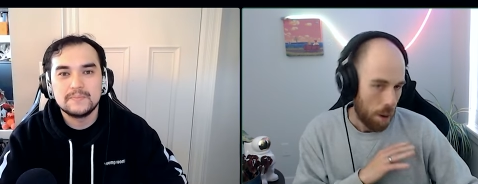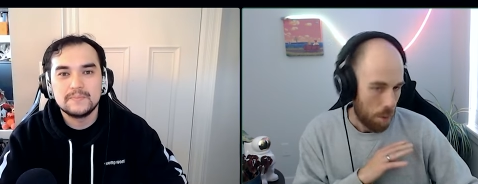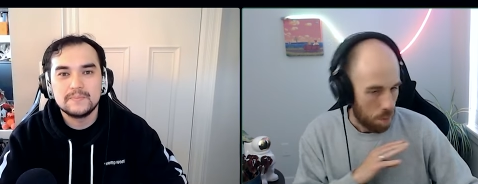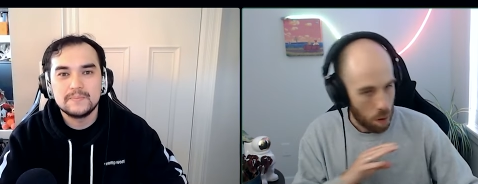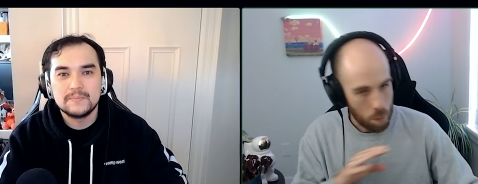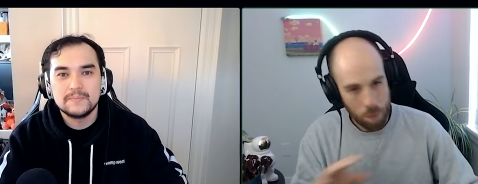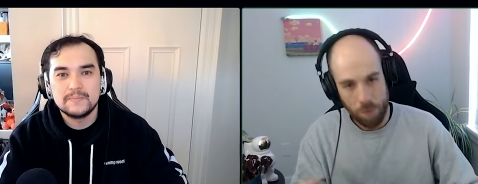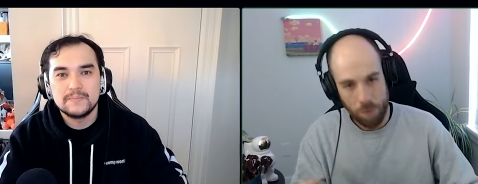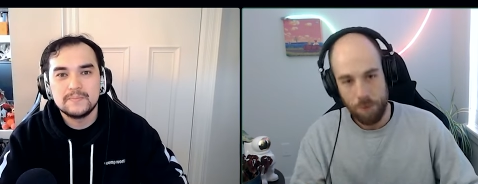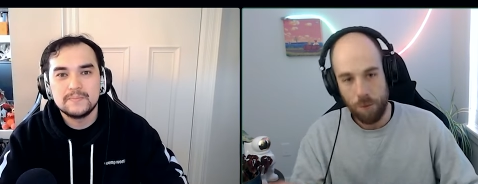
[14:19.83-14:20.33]

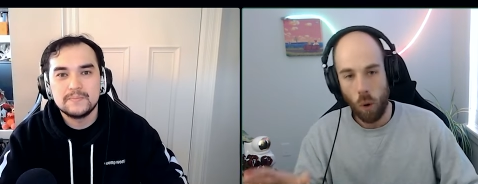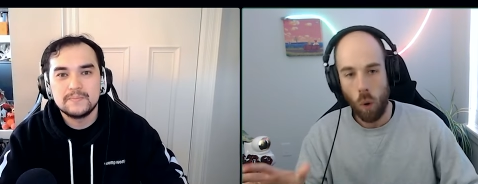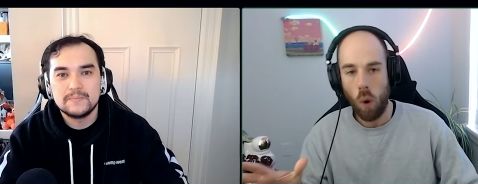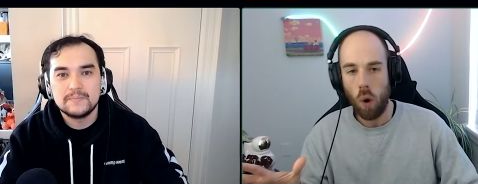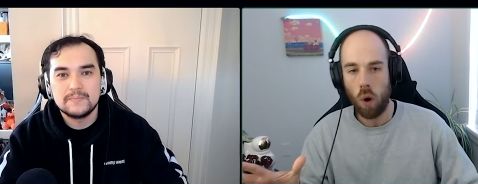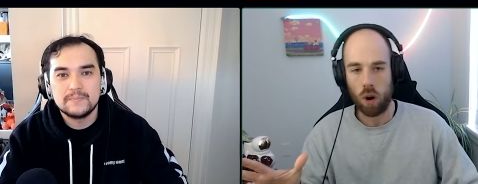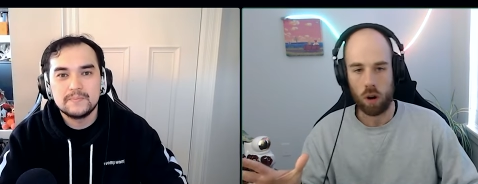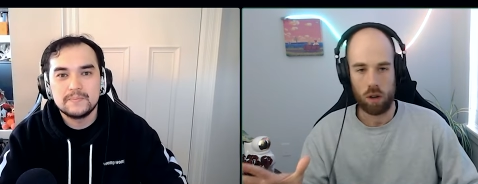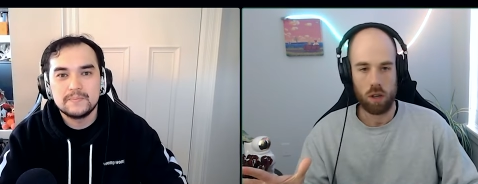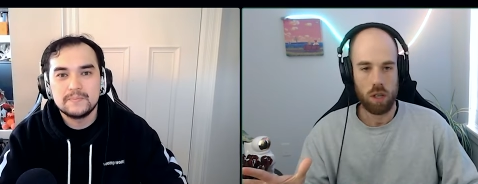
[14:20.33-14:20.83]
Speaker 1: But
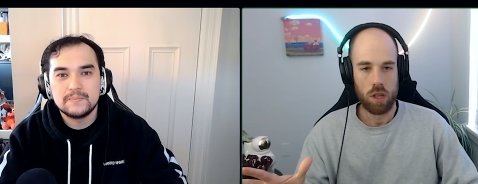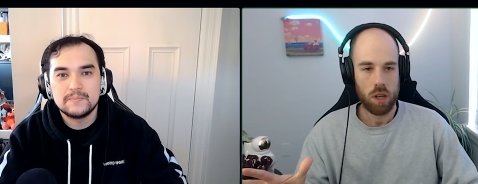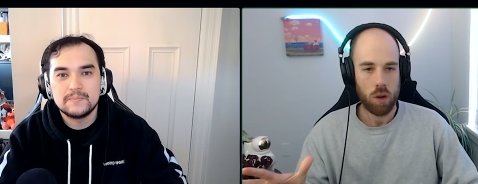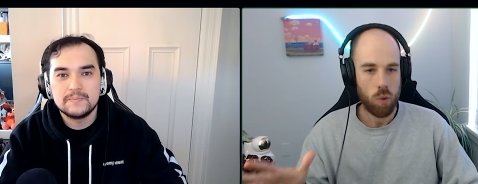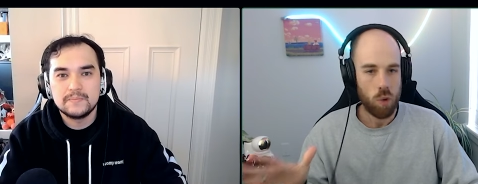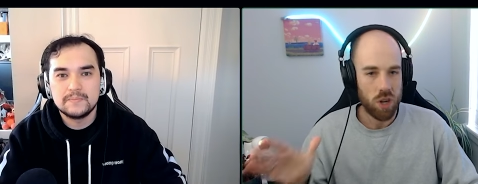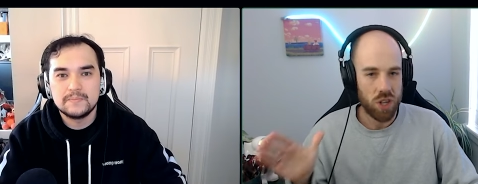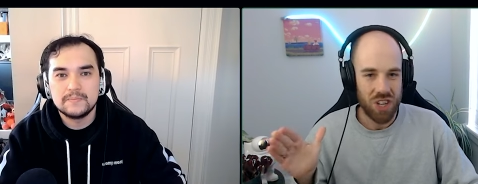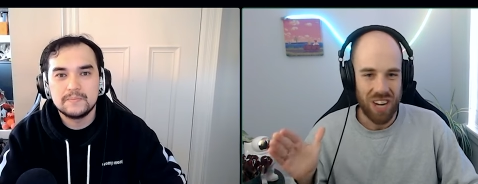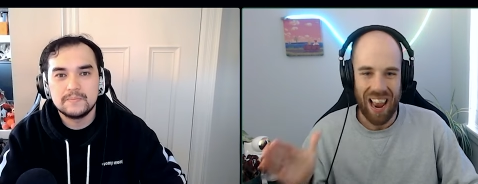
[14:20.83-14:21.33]
before
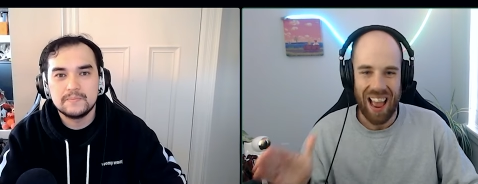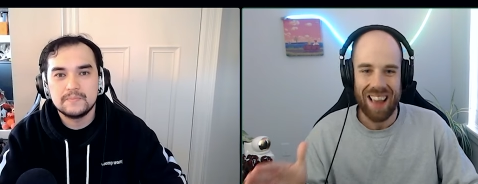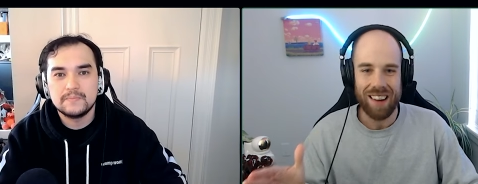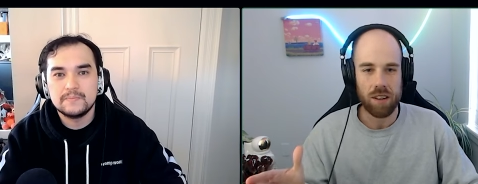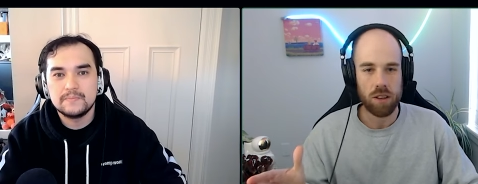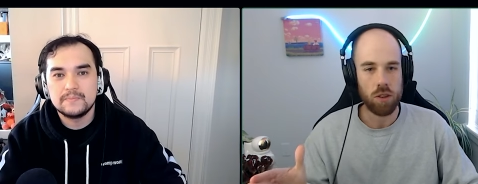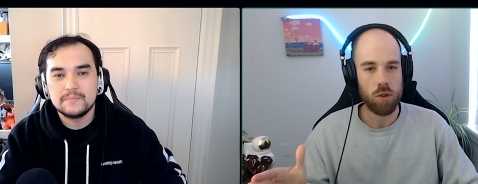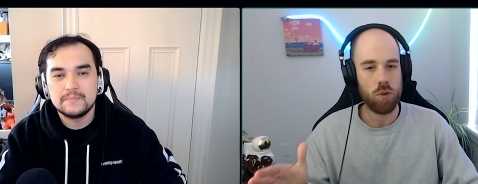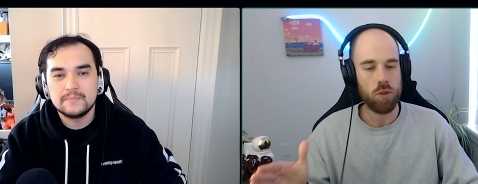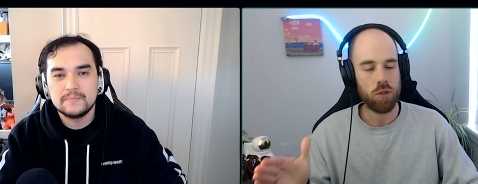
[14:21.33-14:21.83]
we're
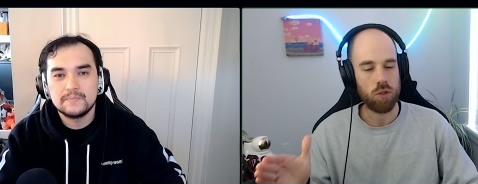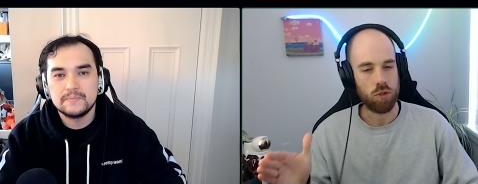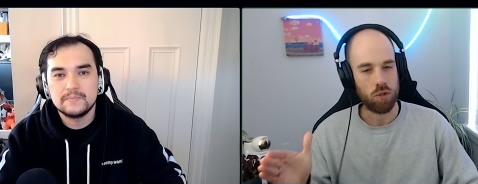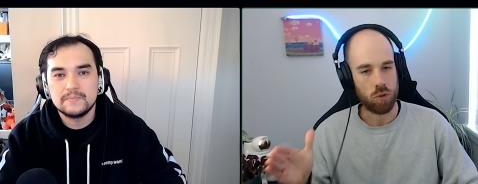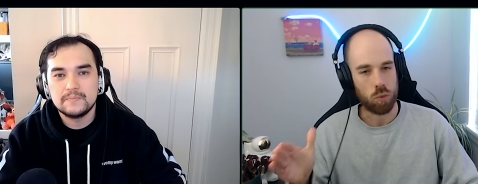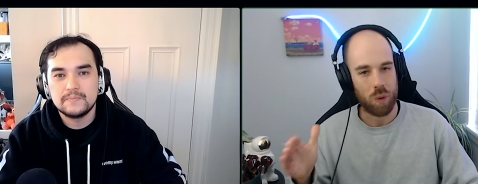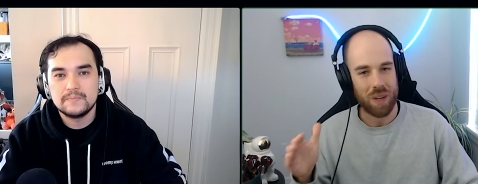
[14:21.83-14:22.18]
chatting losers,